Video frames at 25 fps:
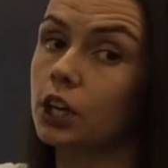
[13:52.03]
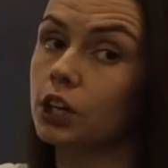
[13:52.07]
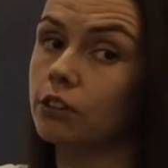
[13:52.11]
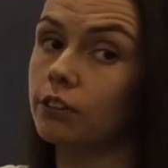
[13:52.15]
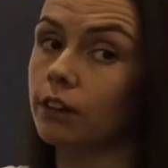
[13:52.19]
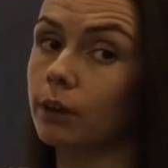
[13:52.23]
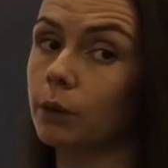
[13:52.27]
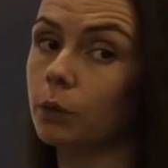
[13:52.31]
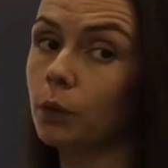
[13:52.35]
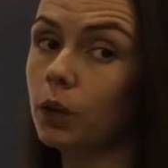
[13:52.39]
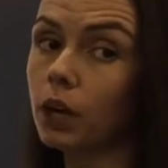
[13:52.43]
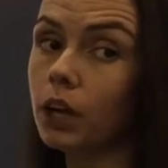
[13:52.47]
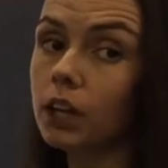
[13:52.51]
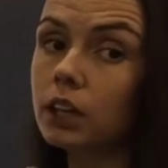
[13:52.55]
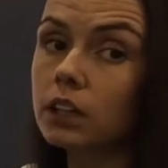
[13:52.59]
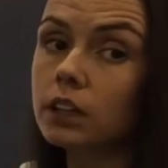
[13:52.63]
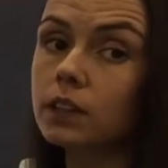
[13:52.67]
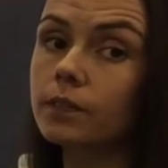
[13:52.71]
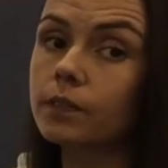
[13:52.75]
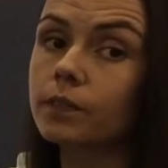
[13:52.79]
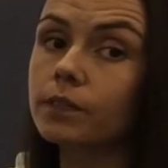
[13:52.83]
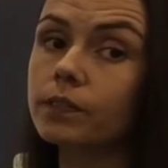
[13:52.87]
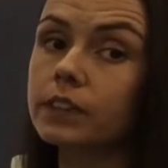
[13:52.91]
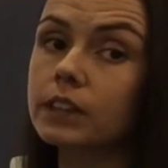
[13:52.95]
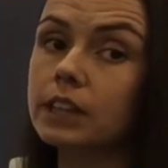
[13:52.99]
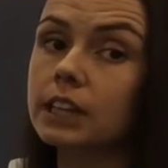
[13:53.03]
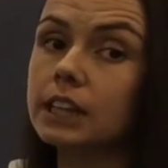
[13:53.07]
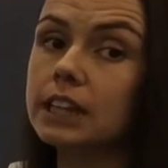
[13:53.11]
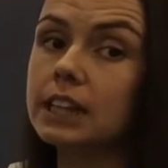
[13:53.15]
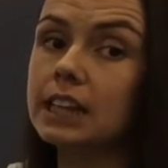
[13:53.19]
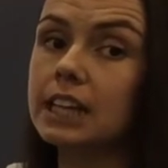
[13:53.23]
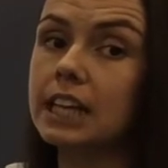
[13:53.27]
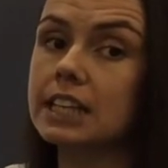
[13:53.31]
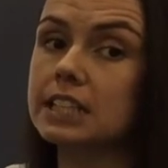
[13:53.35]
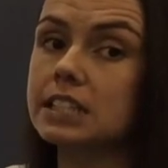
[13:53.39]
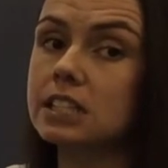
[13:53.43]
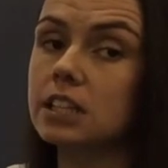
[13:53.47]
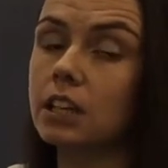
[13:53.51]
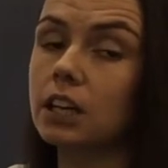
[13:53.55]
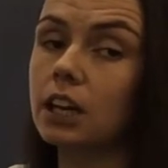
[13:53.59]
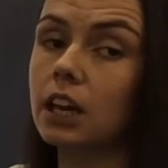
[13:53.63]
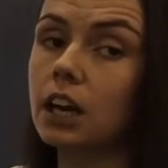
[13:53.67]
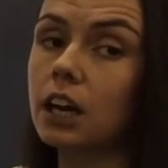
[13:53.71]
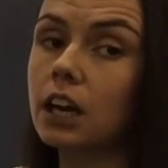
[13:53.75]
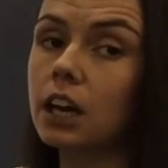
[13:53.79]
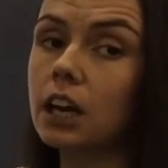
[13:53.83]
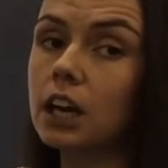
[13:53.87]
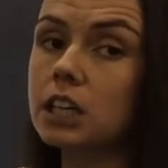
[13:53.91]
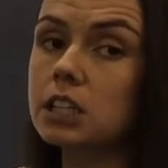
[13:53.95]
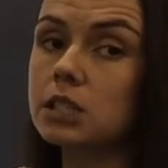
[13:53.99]
Great work. Let's look at
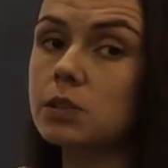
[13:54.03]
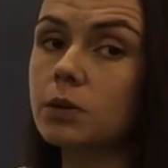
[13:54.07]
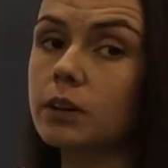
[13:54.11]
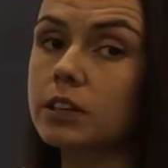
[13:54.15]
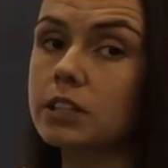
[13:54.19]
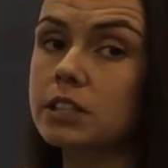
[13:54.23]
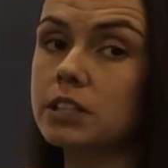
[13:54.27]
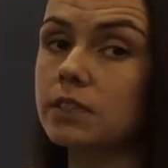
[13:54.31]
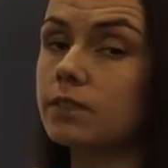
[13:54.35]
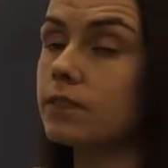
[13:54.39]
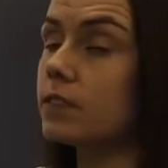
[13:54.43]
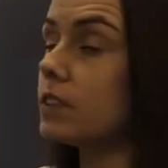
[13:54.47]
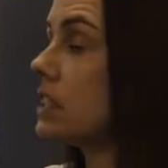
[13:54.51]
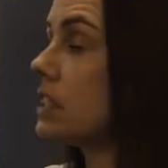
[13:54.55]
our last question for